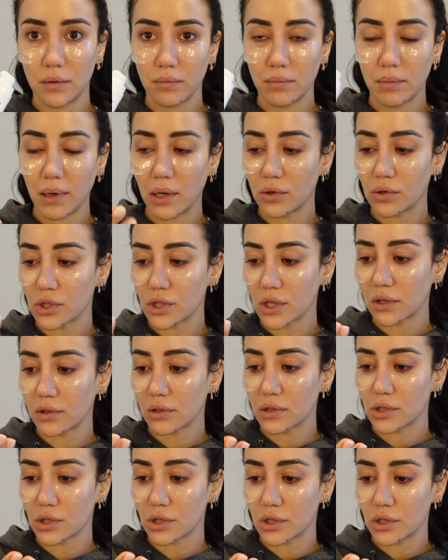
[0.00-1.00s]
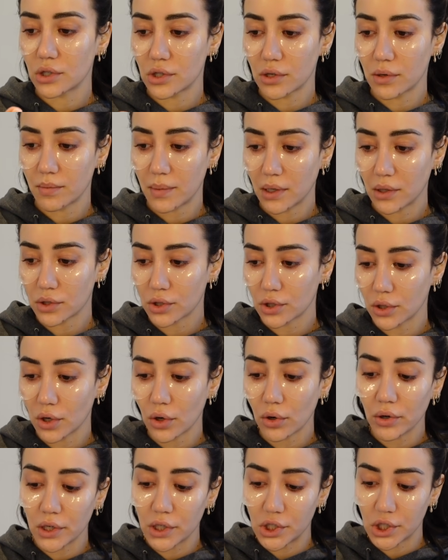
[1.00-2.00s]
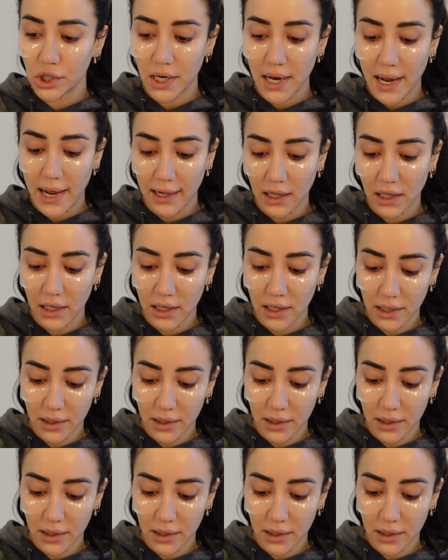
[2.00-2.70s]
Biologique Recherche Emulsion Originelle.